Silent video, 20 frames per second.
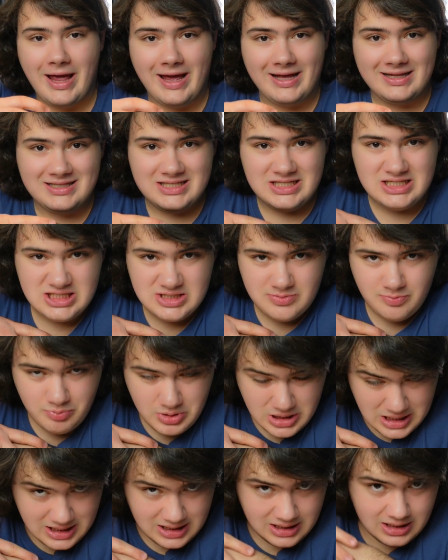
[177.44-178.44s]
And
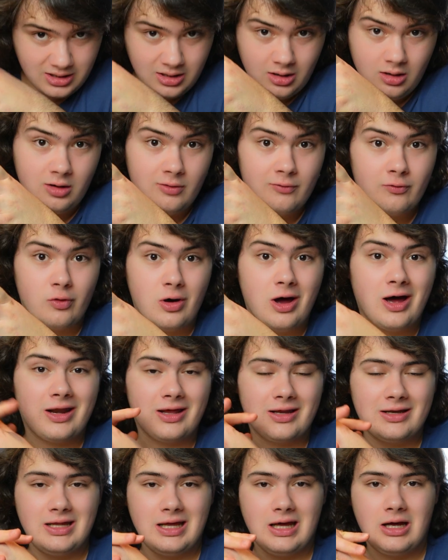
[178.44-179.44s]
speaking of
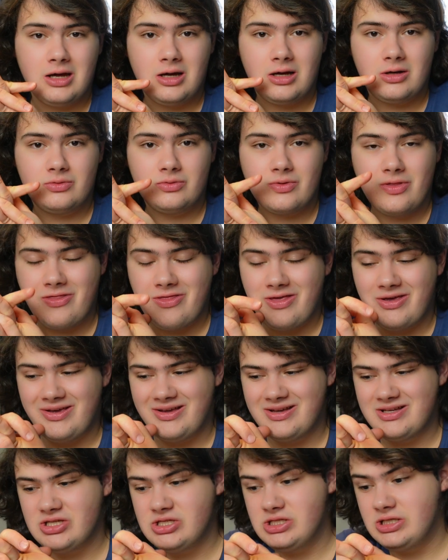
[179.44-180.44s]
writing down
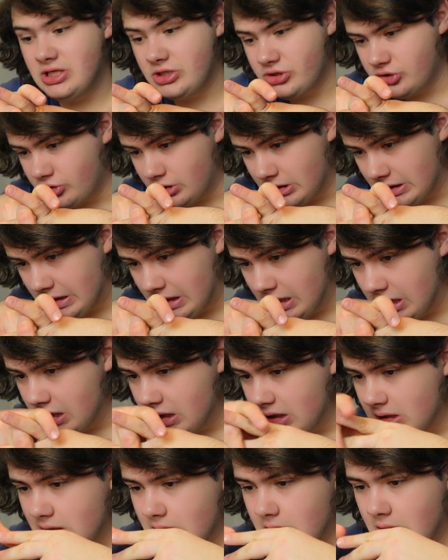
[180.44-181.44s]
things digitally,
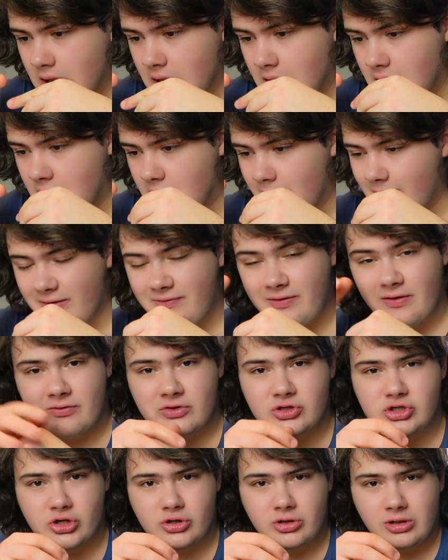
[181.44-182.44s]
uh, my
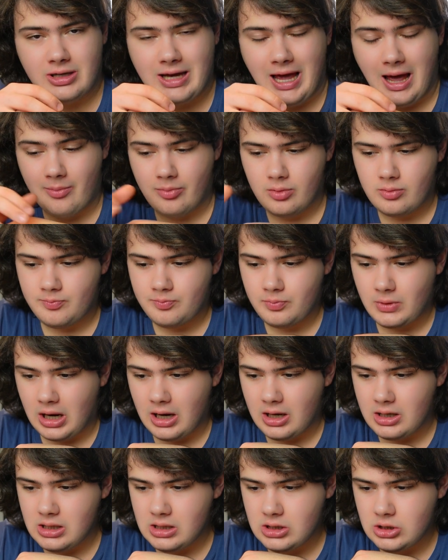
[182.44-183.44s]
favorite journaling app,
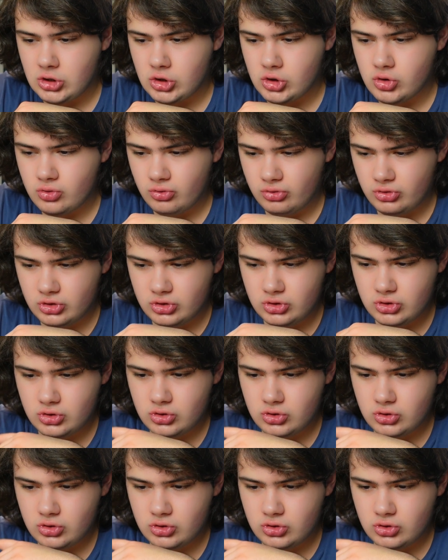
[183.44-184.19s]
I used